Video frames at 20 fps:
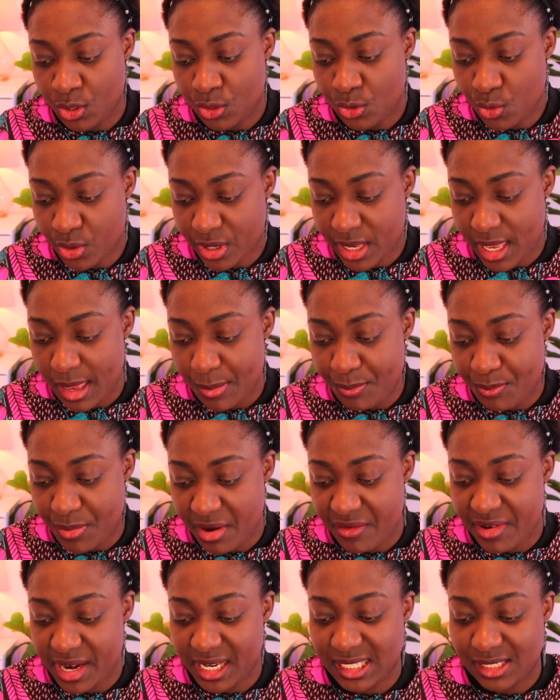UK
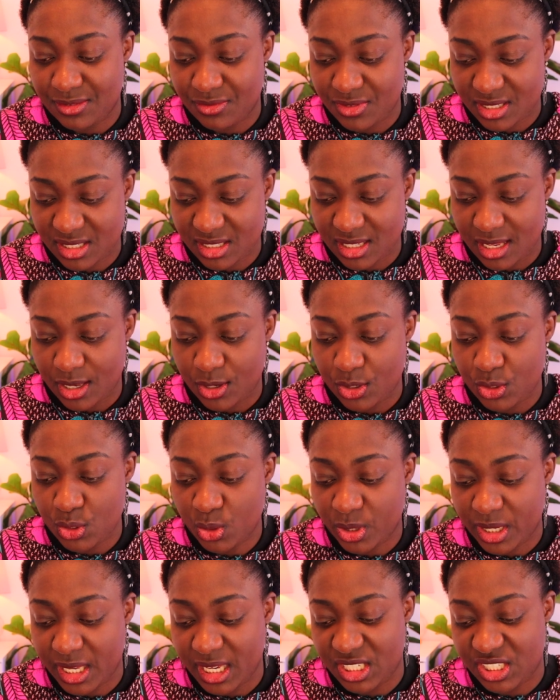parent visa,
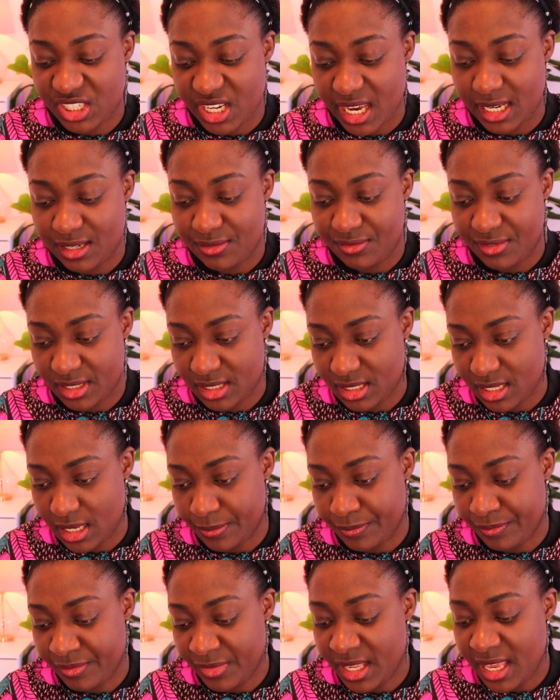UK child
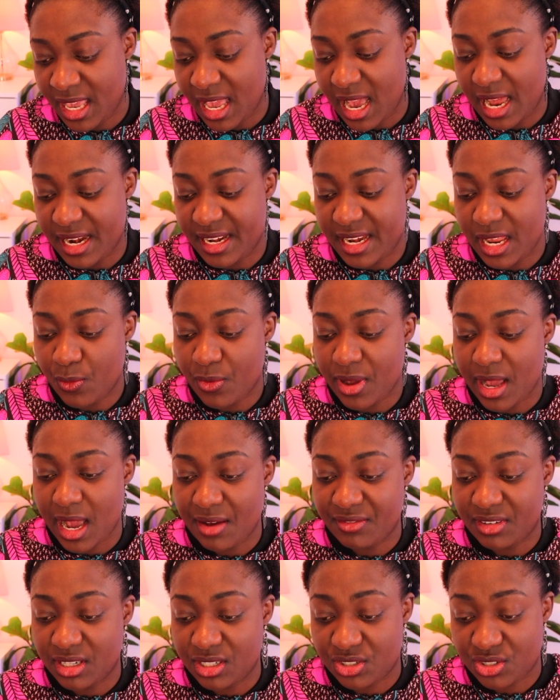visa. And then we
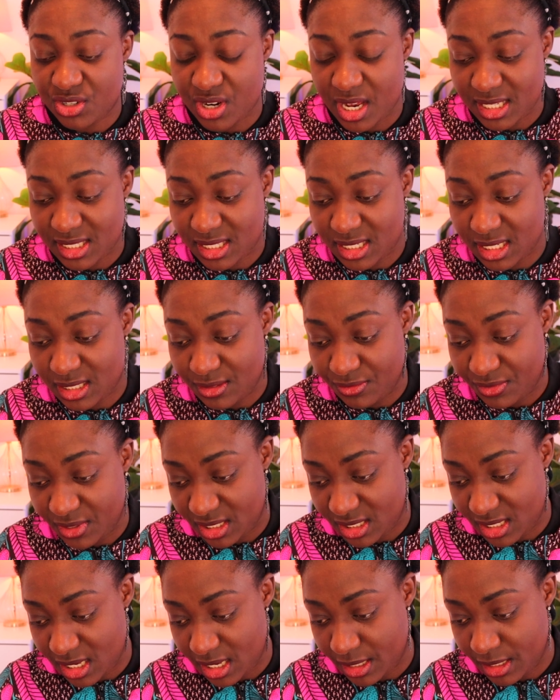have the transit
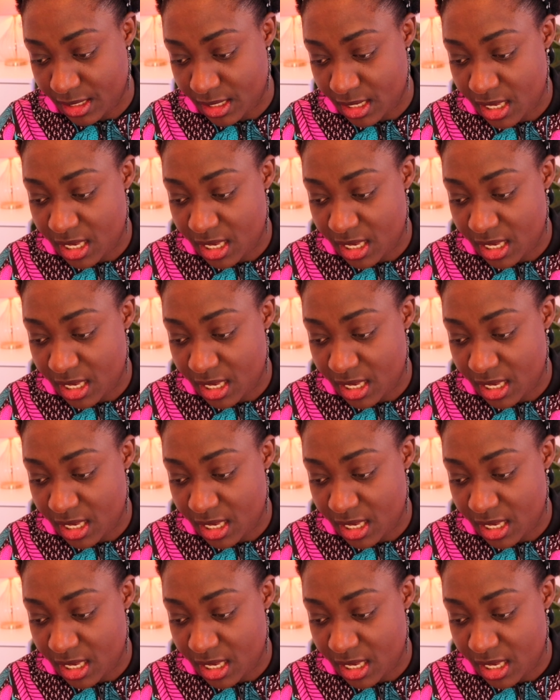visa.